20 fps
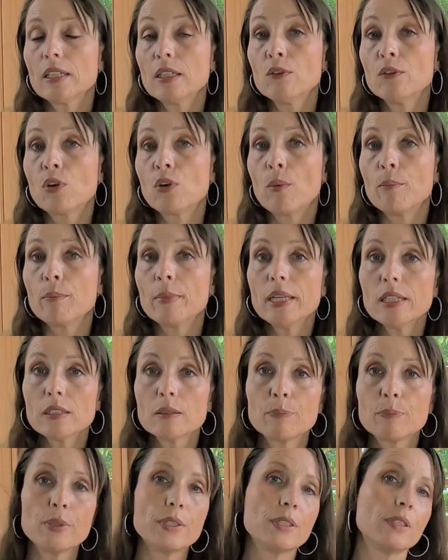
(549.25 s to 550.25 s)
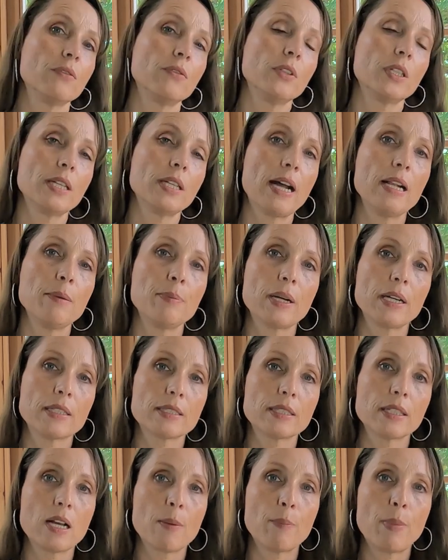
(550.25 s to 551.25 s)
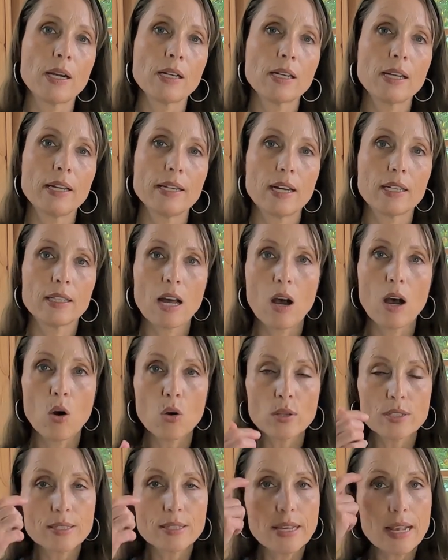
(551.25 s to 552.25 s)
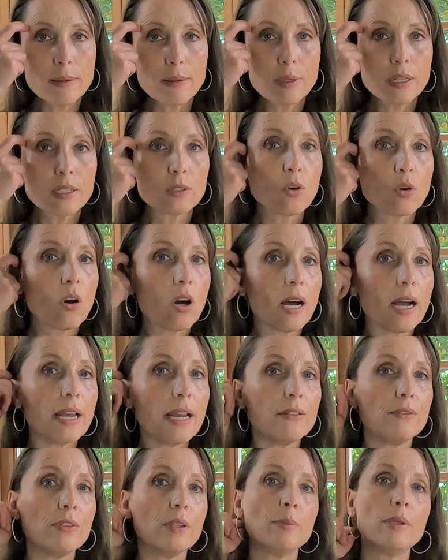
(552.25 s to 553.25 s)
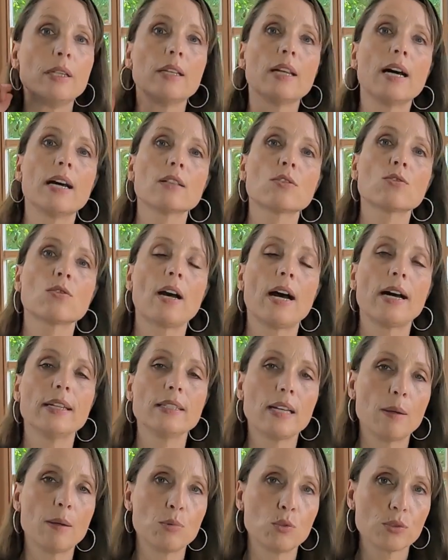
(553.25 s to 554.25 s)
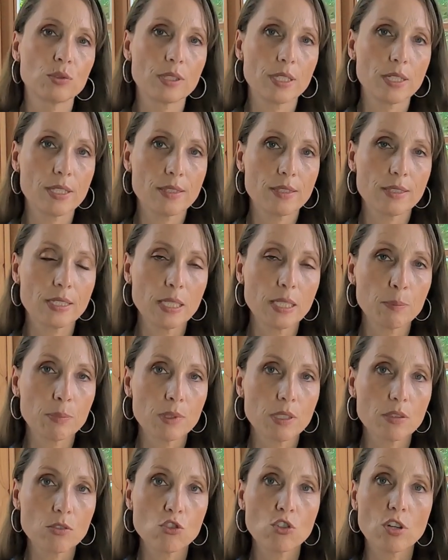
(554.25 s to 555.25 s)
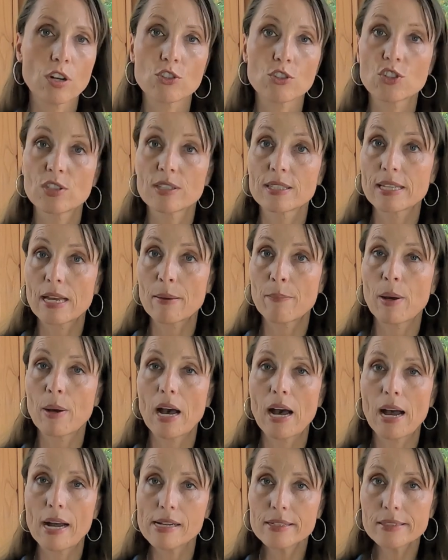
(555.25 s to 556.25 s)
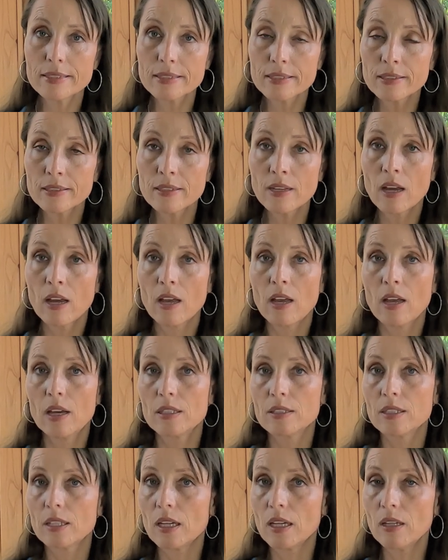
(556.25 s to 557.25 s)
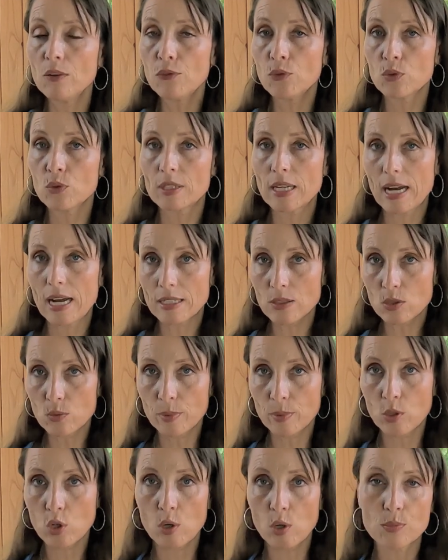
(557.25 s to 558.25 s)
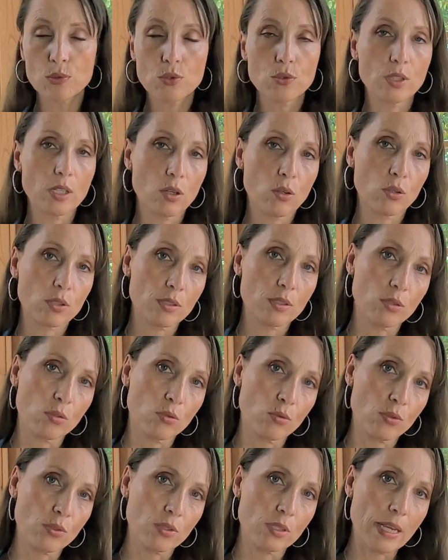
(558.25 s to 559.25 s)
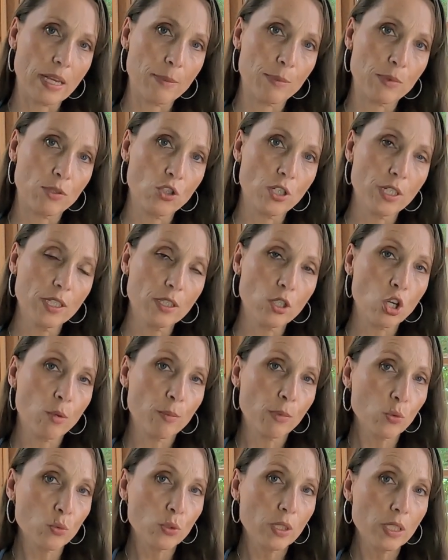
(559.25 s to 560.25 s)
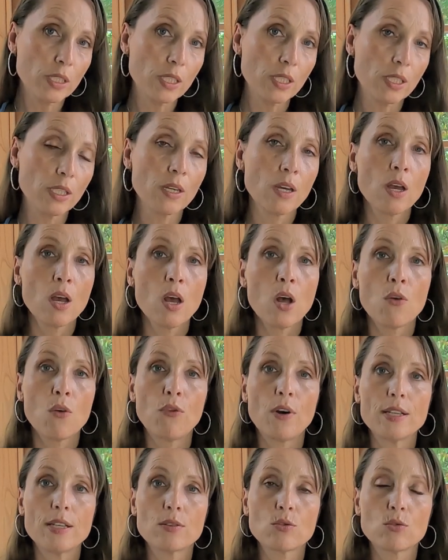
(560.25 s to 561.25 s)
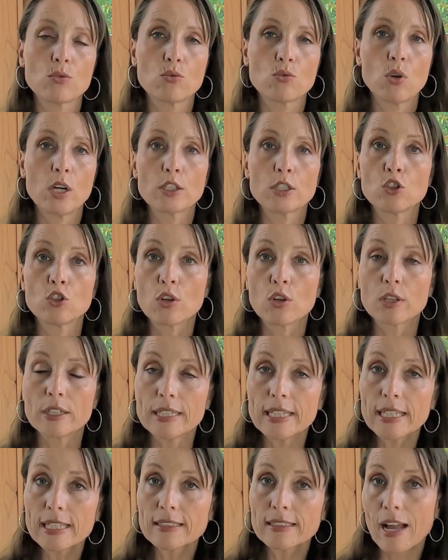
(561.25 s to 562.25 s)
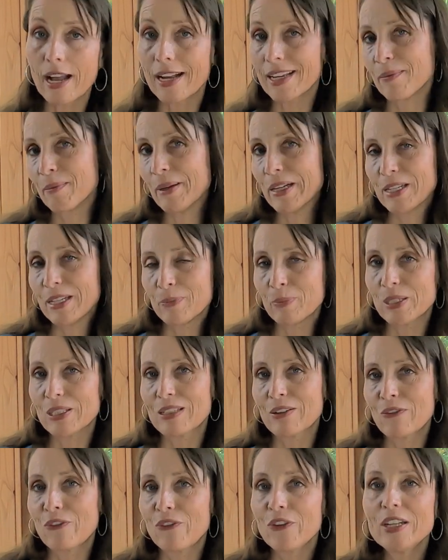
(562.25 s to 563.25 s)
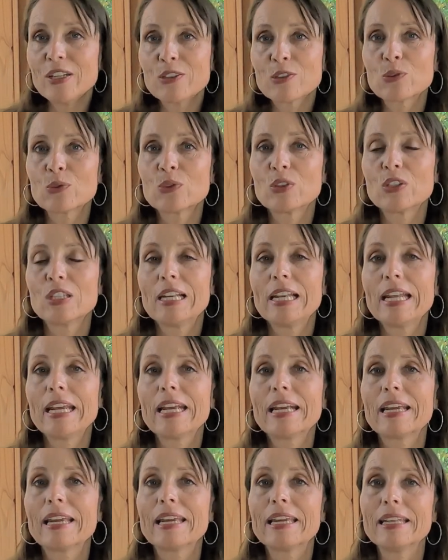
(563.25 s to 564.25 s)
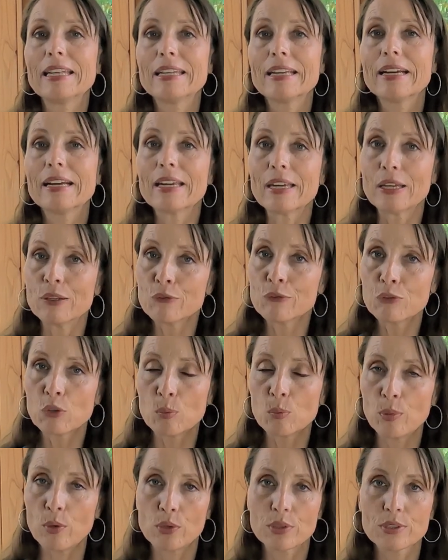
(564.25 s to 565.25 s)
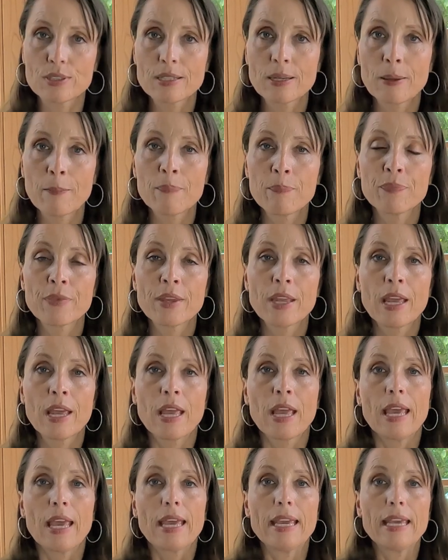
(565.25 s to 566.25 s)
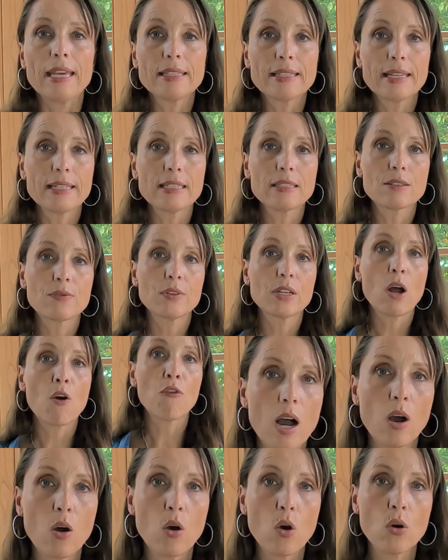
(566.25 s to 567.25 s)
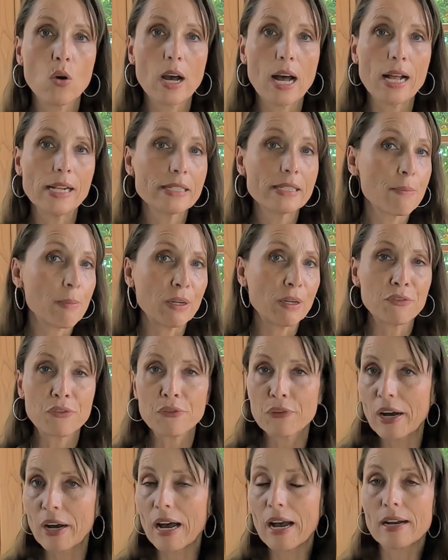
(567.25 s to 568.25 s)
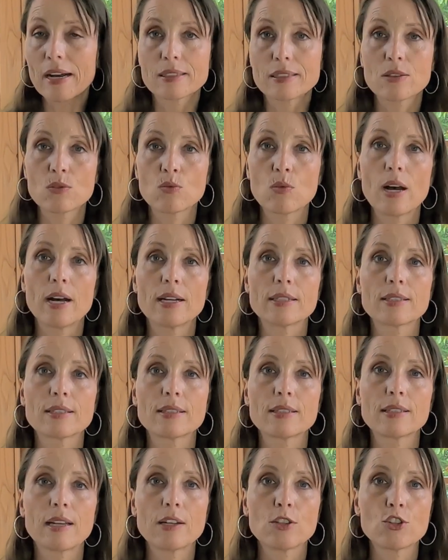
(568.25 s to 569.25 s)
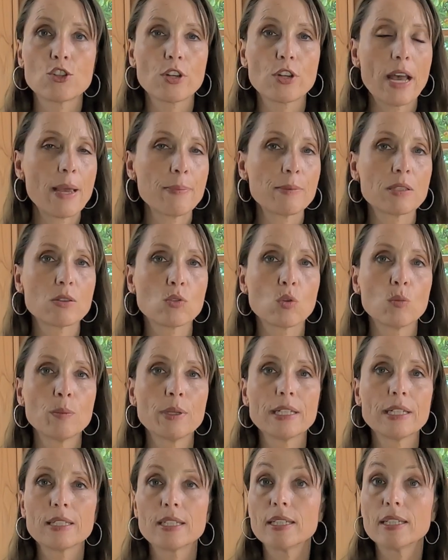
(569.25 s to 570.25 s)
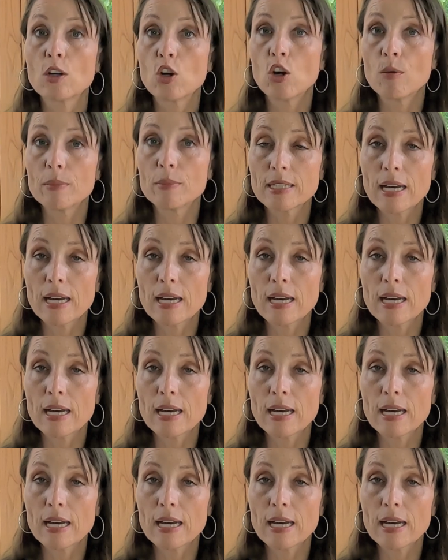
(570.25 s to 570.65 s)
I know, naturopath Baklayan himself will also be holding a webinar on how to use the Deep Discharge Zap. You can find the information on this in the free Diamond Shield community. If you are not already registered there, you will find the link in the info box. I think there will definitely be more videos about the DDZap.